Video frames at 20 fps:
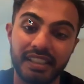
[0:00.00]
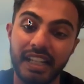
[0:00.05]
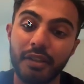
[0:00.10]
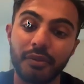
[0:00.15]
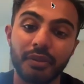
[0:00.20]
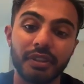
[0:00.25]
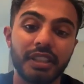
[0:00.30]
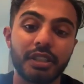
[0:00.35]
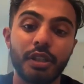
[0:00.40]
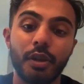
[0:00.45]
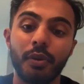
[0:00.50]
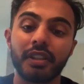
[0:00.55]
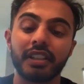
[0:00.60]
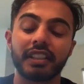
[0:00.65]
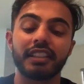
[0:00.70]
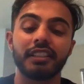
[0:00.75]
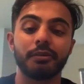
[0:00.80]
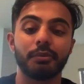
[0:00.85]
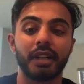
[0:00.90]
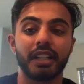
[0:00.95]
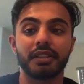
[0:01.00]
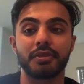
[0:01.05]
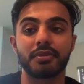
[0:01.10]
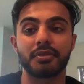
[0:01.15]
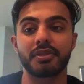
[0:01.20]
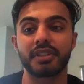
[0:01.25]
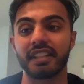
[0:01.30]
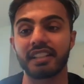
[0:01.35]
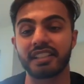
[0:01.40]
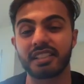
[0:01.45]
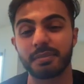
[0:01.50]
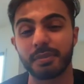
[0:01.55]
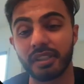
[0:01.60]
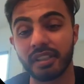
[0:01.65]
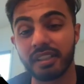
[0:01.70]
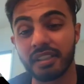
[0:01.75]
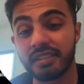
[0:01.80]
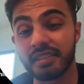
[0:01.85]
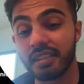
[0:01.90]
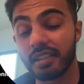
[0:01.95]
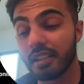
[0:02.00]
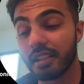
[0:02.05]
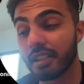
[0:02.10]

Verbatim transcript: And I really don't want to give my users that experience